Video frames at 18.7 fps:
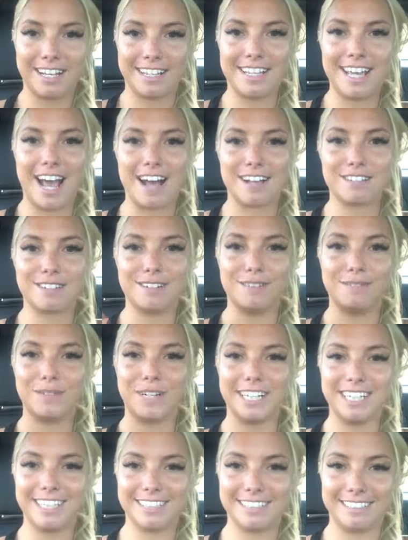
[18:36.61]
yeah, so
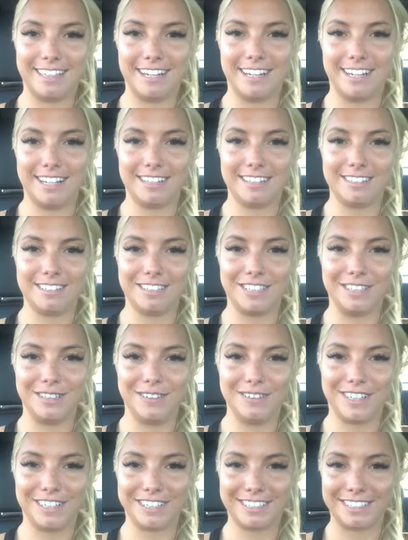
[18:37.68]
Winnie says,
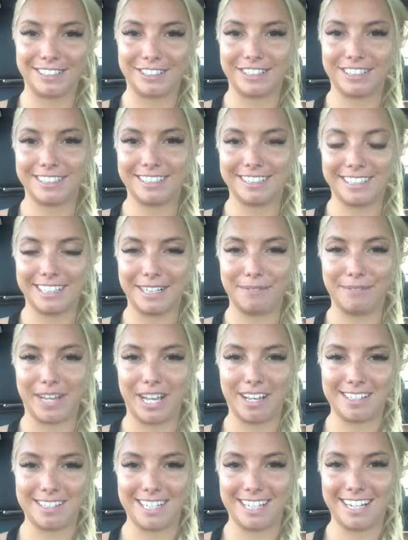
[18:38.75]
You are seriously
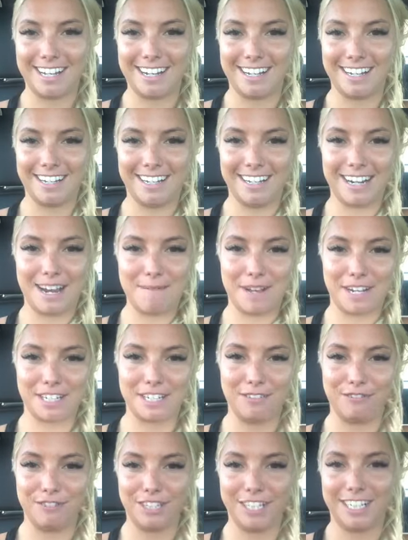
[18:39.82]
amazing, haha, and I'm
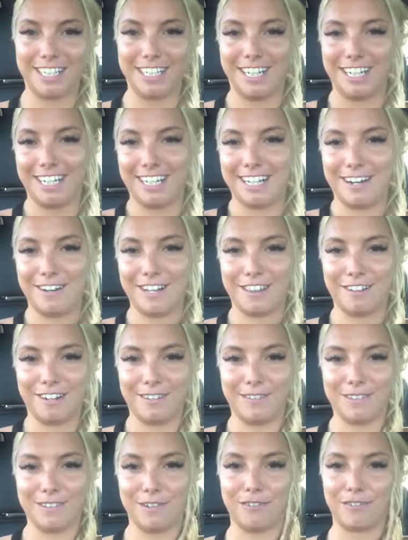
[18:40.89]
actually feeling needy now. I thought
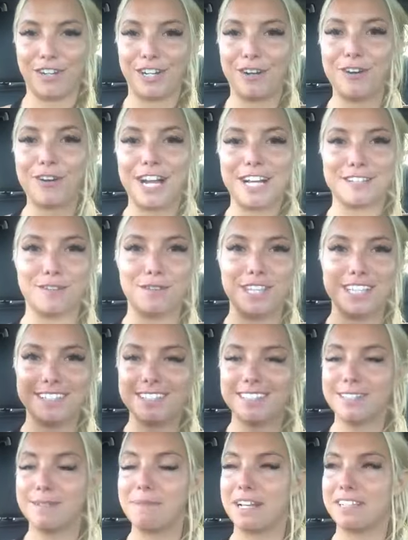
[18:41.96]
I was over it. Okay, so this
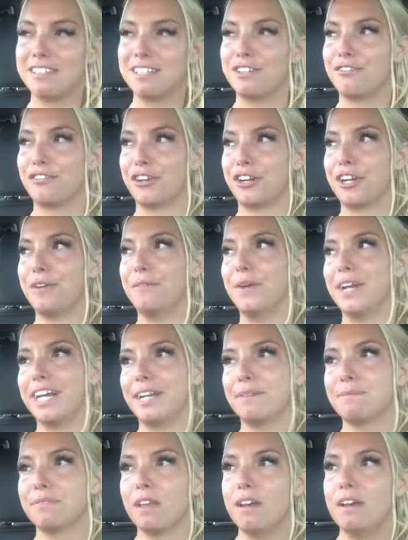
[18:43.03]
is the message for you,
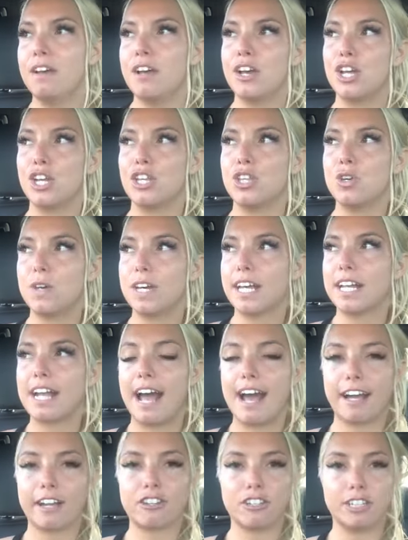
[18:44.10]
Winnie. You can
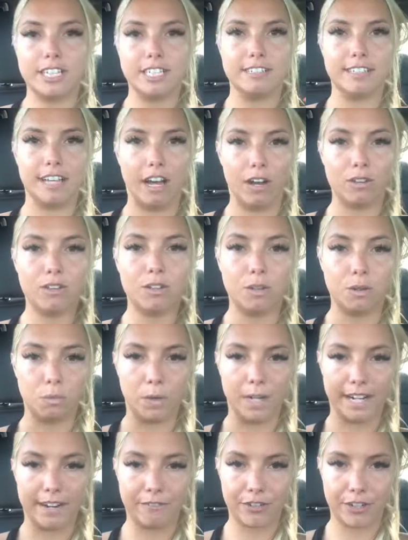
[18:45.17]
actually download
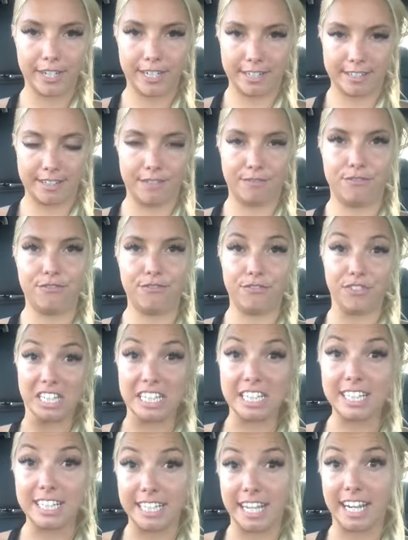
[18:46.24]
whatever it is the
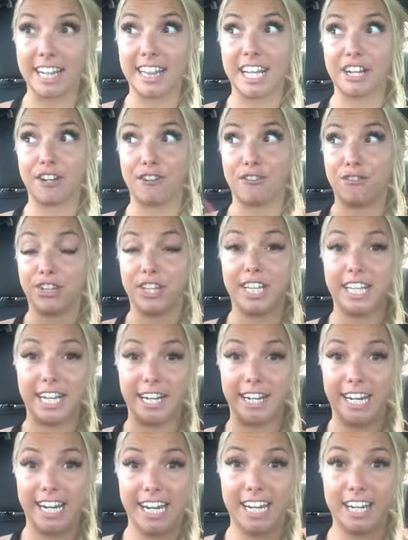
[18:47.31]
feeling that you're
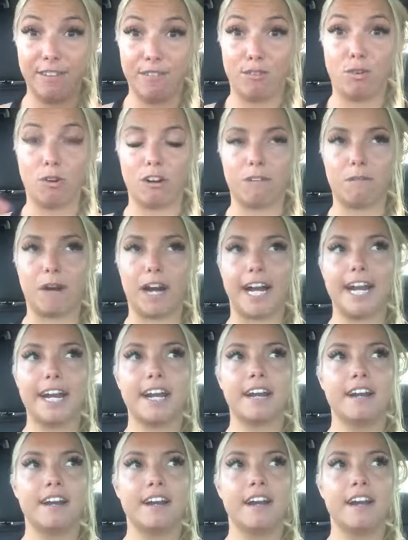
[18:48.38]
feeling needy for, right?